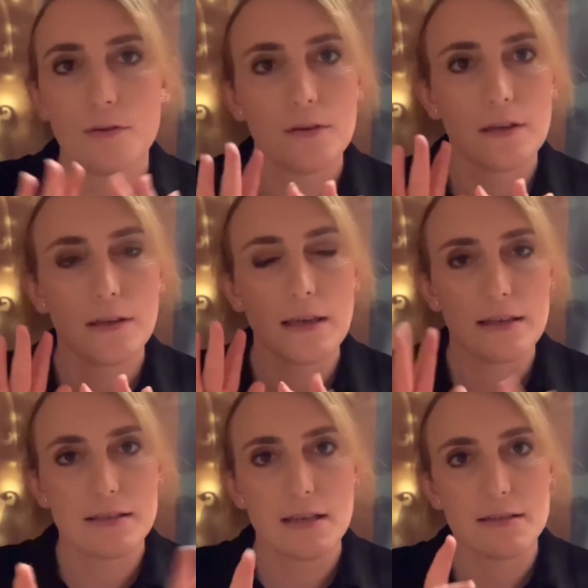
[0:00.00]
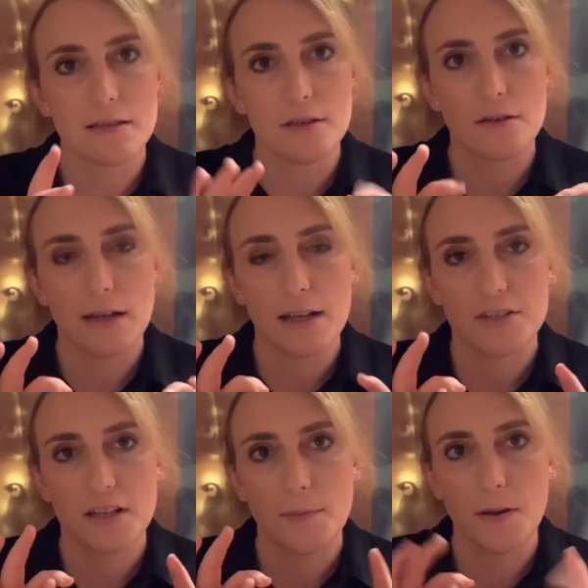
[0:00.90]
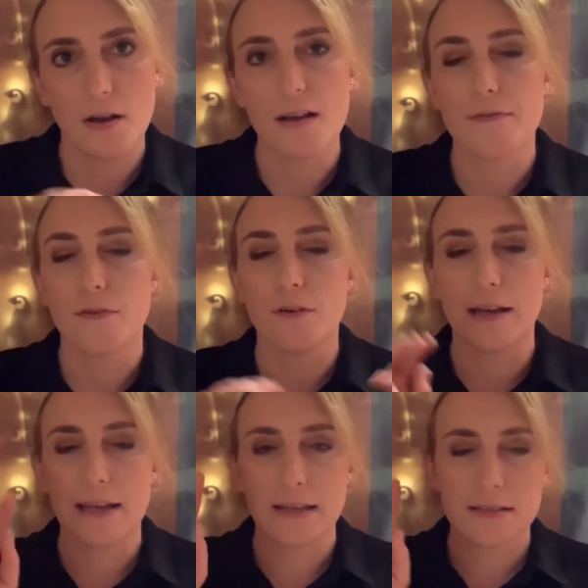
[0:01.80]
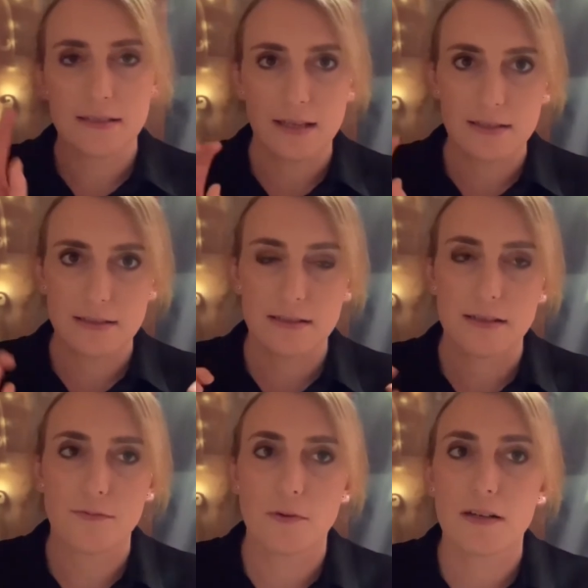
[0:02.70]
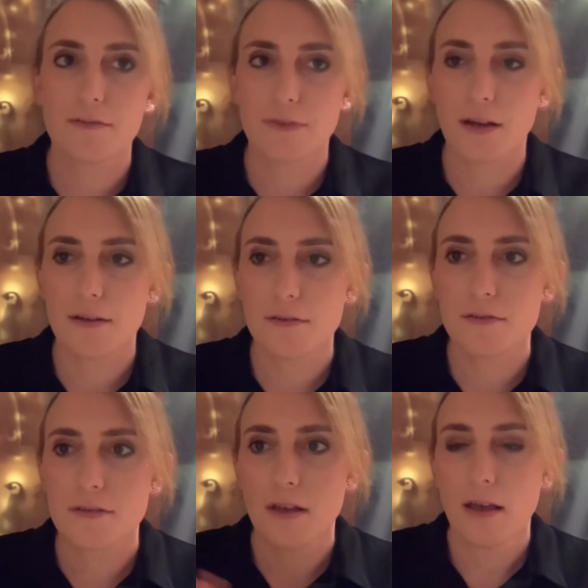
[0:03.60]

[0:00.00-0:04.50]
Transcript: It says that you can actually apply for a sensitive one of those,